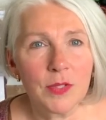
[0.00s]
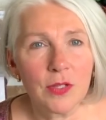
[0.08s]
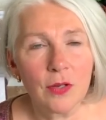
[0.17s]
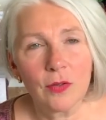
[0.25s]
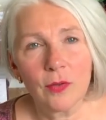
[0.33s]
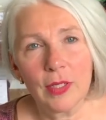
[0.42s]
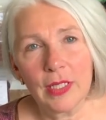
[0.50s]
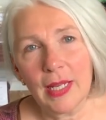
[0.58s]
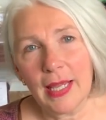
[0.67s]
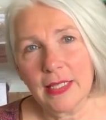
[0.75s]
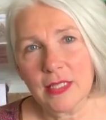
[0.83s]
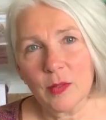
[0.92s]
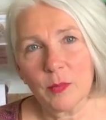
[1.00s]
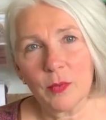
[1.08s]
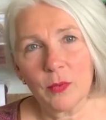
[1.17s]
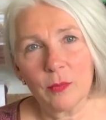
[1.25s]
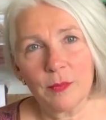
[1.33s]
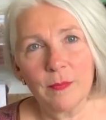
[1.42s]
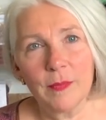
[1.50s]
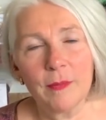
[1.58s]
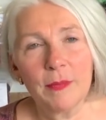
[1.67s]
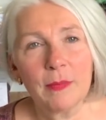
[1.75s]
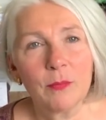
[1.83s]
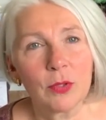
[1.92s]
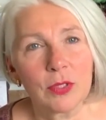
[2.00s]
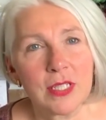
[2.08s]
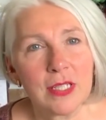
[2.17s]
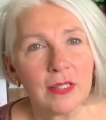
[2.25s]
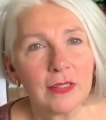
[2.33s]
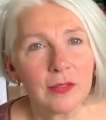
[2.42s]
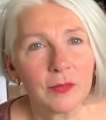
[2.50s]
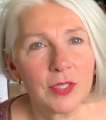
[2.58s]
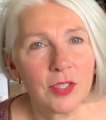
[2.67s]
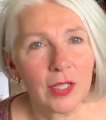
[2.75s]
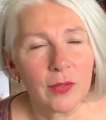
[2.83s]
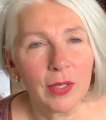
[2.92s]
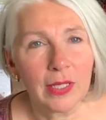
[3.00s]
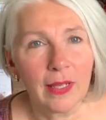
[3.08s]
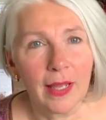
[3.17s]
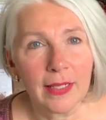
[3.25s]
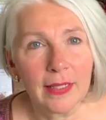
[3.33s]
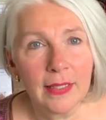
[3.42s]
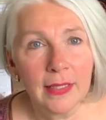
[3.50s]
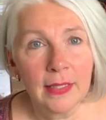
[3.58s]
so it ends up all a bit more subtle, which I quite like.